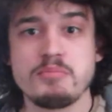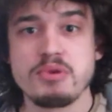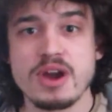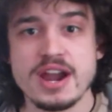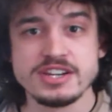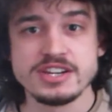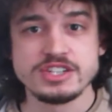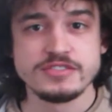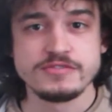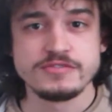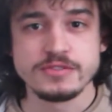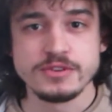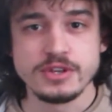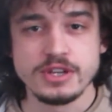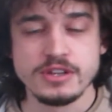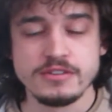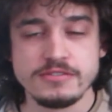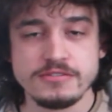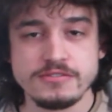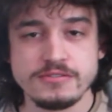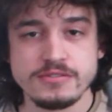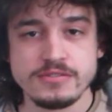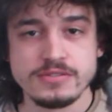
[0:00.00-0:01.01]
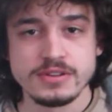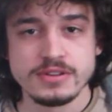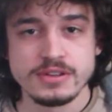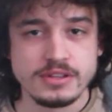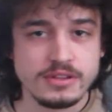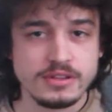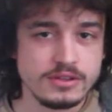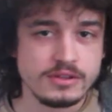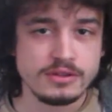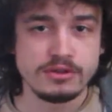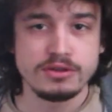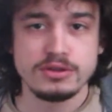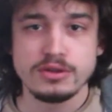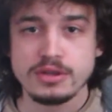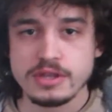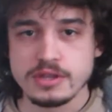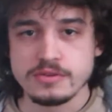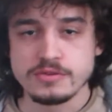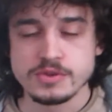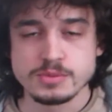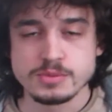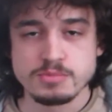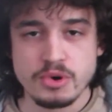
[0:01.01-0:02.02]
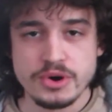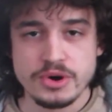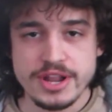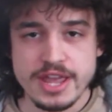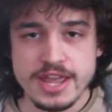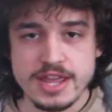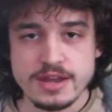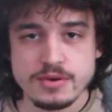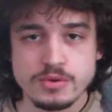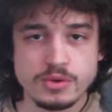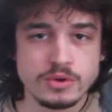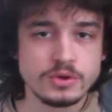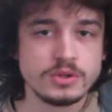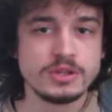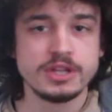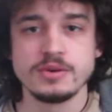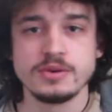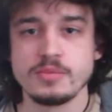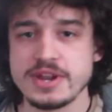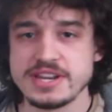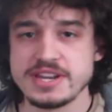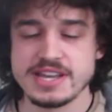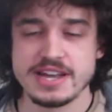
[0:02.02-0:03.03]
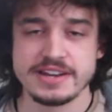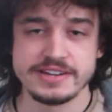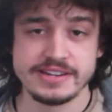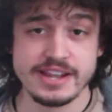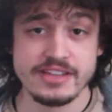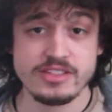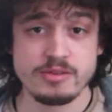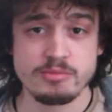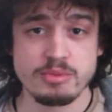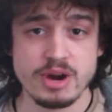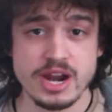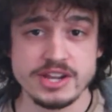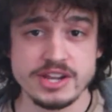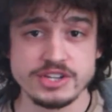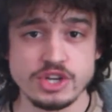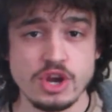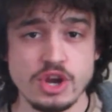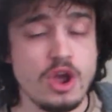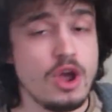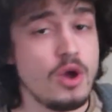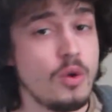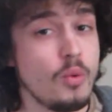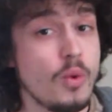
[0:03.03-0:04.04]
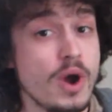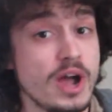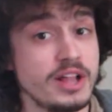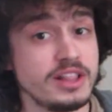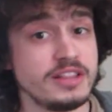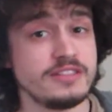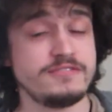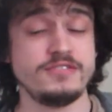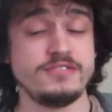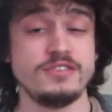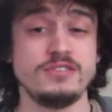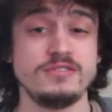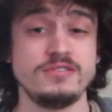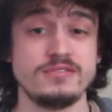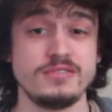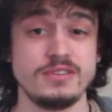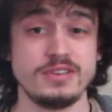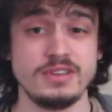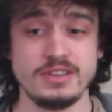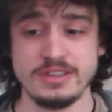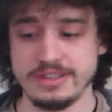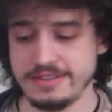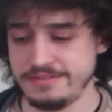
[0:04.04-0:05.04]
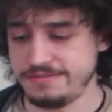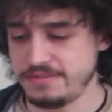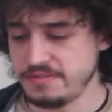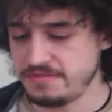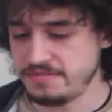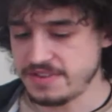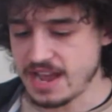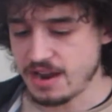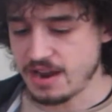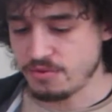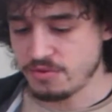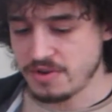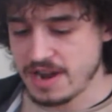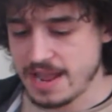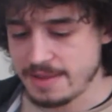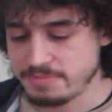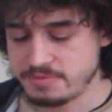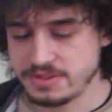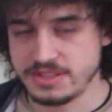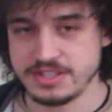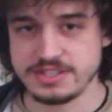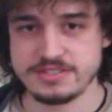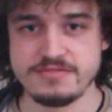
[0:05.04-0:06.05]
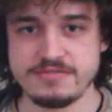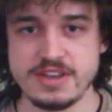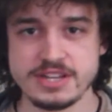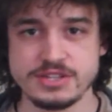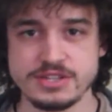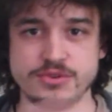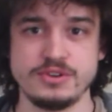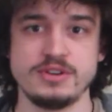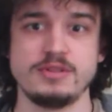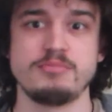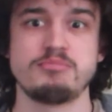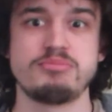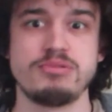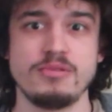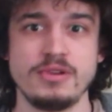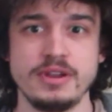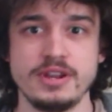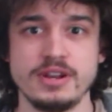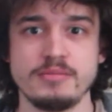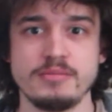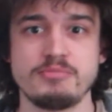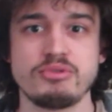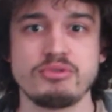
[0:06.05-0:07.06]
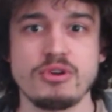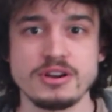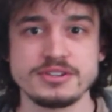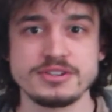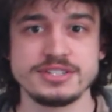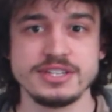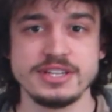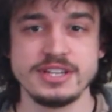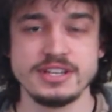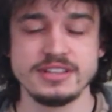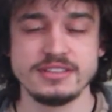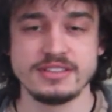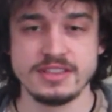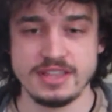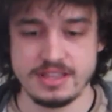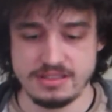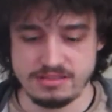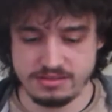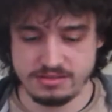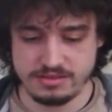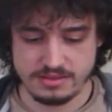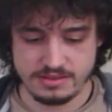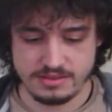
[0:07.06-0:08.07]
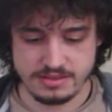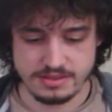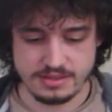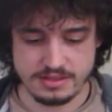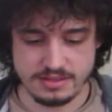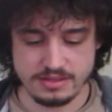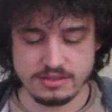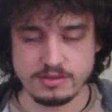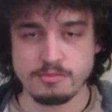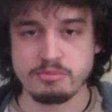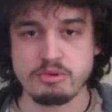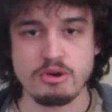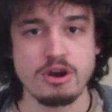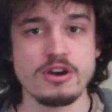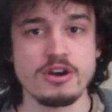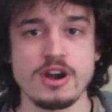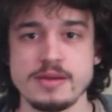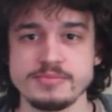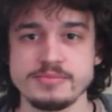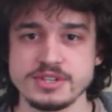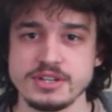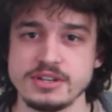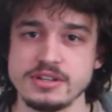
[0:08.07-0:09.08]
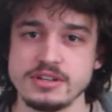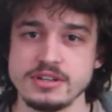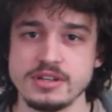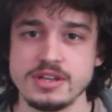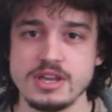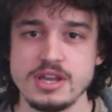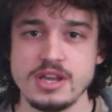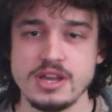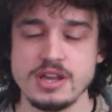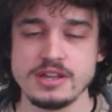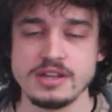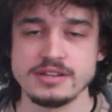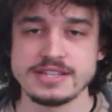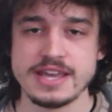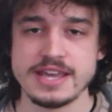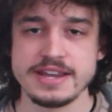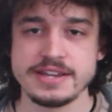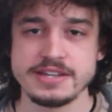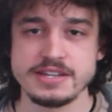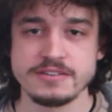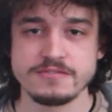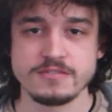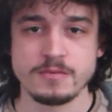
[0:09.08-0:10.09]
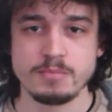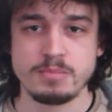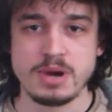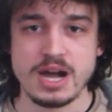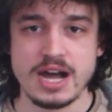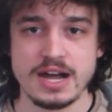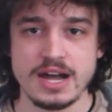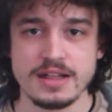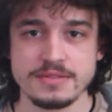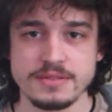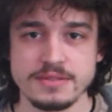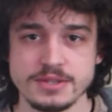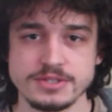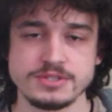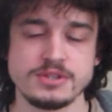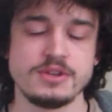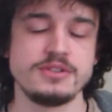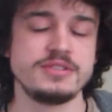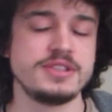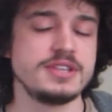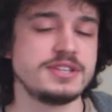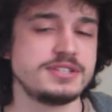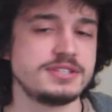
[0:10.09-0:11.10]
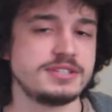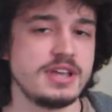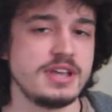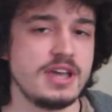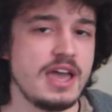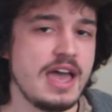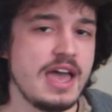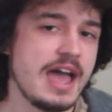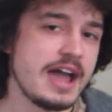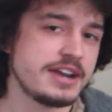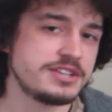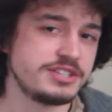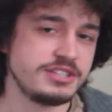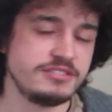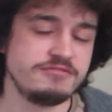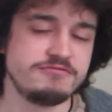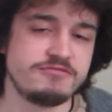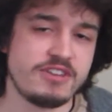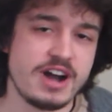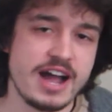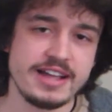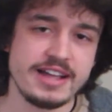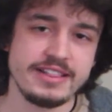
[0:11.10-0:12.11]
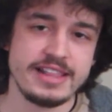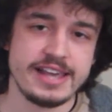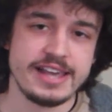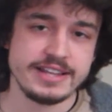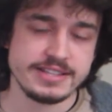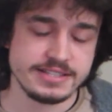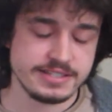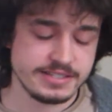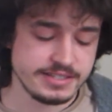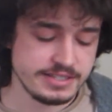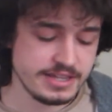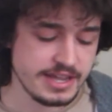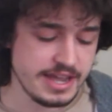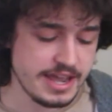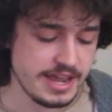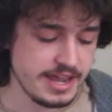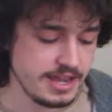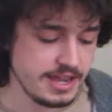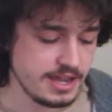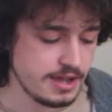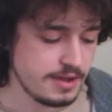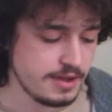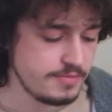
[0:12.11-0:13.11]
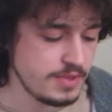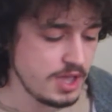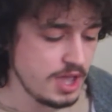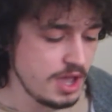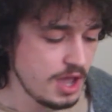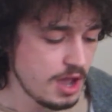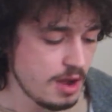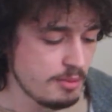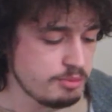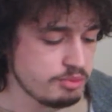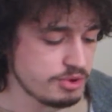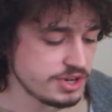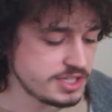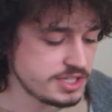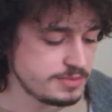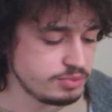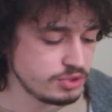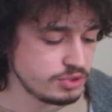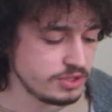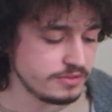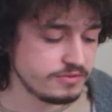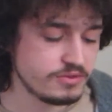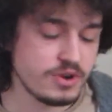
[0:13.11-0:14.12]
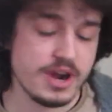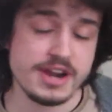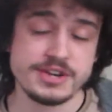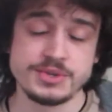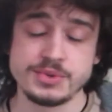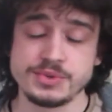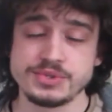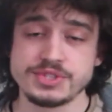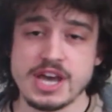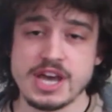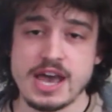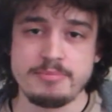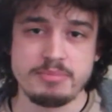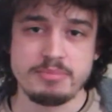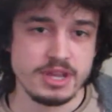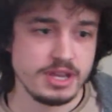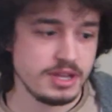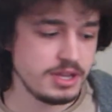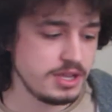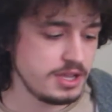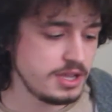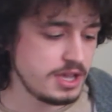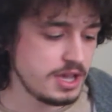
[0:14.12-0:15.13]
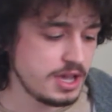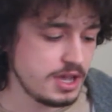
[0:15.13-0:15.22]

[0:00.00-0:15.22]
branch if it was pointer equal and went down another branch, well, if you've now wrapped this vector in a proxy, then your program's going to take a different path. So this actually violates a principle of gradual typing,